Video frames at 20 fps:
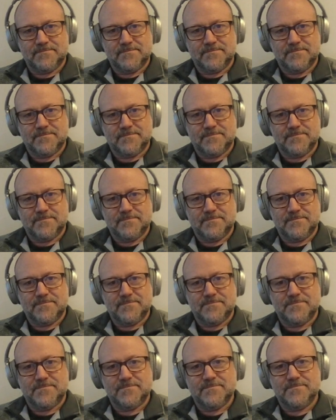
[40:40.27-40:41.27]

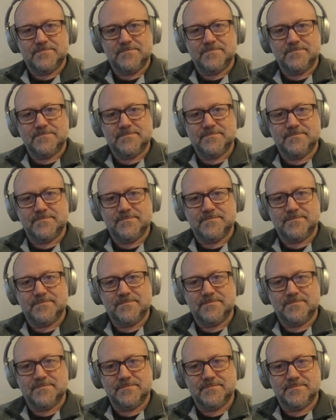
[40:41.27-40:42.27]

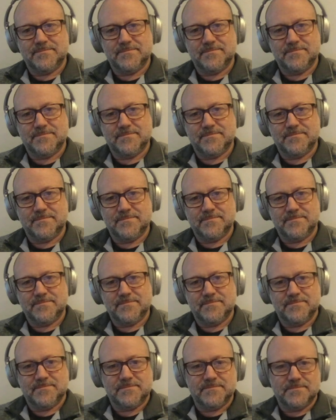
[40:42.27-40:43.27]

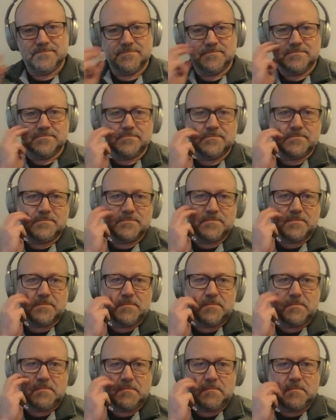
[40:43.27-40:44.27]

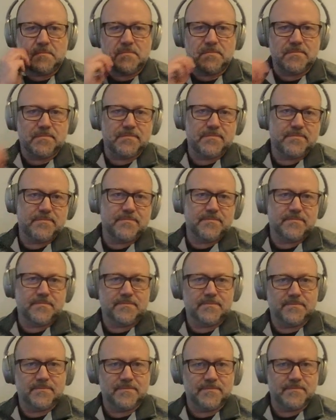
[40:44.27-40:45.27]

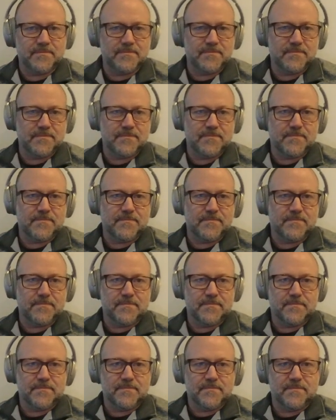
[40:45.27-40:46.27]

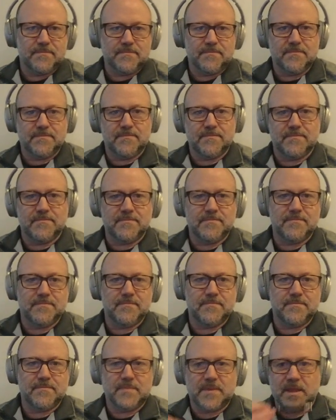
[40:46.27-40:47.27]
The person shown says nothing.